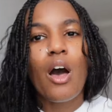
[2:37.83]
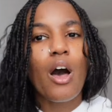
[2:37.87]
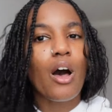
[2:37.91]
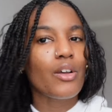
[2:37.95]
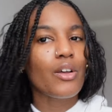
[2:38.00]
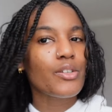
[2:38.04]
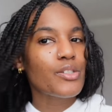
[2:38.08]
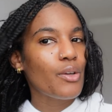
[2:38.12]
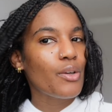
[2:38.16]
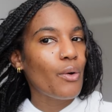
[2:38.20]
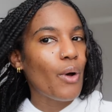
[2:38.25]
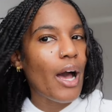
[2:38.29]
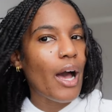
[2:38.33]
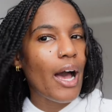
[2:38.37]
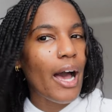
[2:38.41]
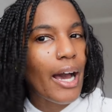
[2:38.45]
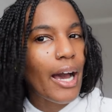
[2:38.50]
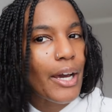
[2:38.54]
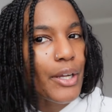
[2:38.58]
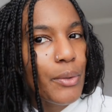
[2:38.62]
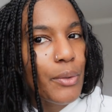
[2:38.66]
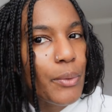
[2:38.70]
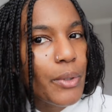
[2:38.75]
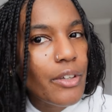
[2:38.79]
Also,
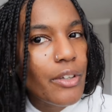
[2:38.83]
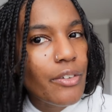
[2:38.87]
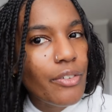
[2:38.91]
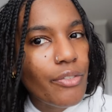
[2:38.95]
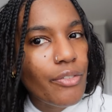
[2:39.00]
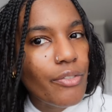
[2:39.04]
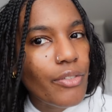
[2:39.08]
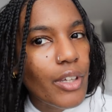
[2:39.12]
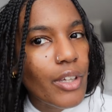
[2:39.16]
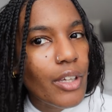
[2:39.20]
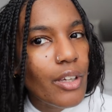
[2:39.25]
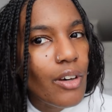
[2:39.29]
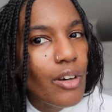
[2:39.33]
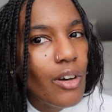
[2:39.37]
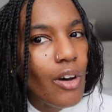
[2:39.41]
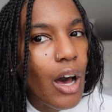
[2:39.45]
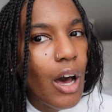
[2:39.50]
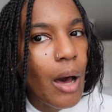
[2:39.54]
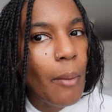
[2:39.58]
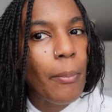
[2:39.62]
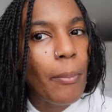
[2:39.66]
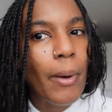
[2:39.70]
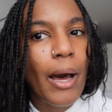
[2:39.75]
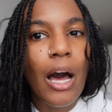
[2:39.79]
how do we feel
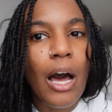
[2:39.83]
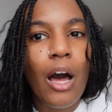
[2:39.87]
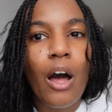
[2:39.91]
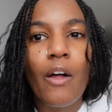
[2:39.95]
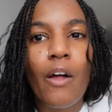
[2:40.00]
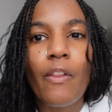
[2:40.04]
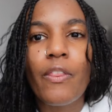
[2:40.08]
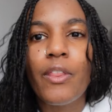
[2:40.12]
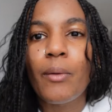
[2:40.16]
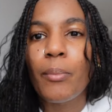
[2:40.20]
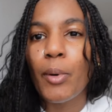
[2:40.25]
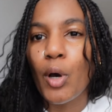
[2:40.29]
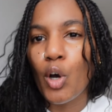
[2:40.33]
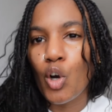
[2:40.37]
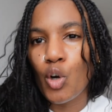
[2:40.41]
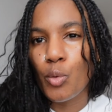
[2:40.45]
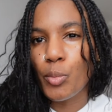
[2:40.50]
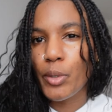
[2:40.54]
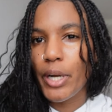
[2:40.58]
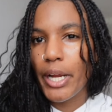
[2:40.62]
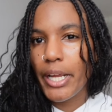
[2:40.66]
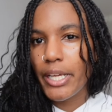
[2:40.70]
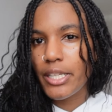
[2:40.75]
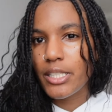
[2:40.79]
about the boho
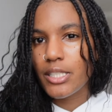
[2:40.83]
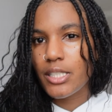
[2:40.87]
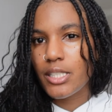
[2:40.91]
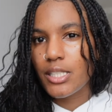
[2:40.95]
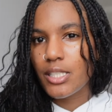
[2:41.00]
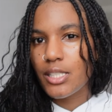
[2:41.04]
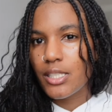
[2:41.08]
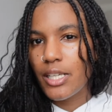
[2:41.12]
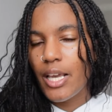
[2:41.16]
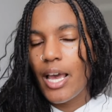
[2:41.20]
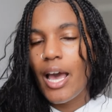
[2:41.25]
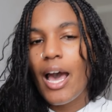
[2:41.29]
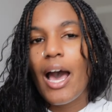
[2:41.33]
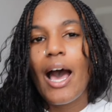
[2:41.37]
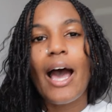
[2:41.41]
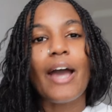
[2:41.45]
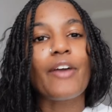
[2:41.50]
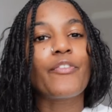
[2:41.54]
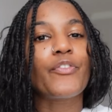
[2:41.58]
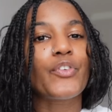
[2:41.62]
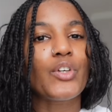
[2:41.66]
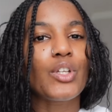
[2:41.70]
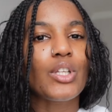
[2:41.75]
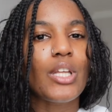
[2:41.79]
braids? I
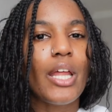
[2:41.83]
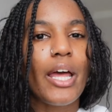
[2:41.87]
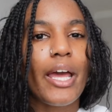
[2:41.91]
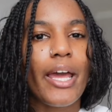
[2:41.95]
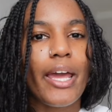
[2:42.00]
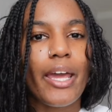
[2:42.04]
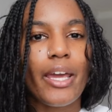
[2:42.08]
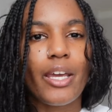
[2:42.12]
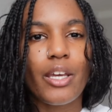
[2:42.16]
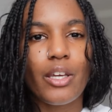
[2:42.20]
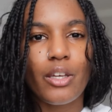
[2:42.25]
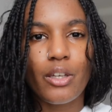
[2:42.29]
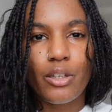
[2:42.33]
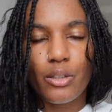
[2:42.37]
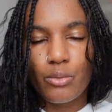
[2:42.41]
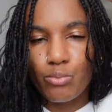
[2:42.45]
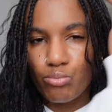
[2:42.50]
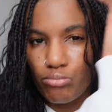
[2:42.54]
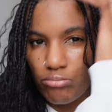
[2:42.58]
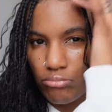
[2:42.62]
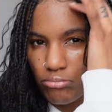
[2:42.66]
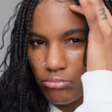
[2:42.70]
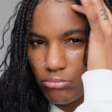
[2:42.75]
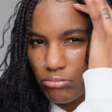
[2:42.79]
feel like
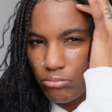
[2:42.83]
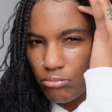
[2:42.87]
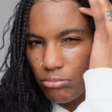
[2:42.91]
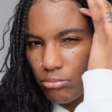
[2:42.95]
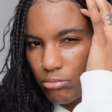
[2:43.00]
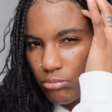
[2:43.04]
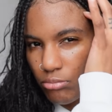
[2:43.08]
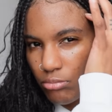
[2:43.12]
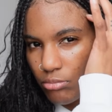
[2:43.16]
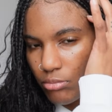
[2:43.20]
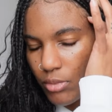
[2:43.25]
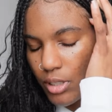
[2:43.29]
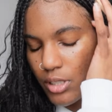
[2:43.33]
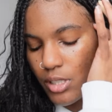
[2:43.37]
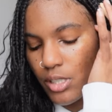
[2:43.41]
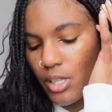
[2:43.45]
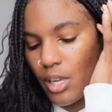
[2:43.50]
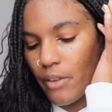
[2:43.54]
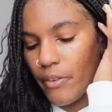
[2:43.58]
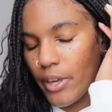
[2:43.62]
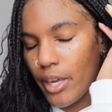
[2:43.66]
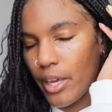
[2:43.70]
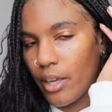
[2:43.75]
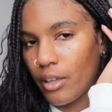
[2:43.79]
it's
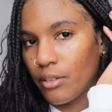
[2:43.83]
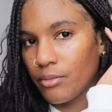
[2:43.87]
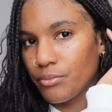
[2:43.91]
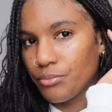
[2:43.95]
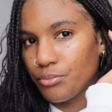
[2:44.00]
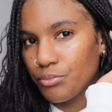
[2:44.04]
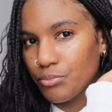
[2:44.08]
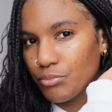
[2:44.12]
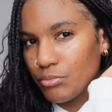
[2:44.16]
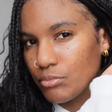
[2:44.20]
giving...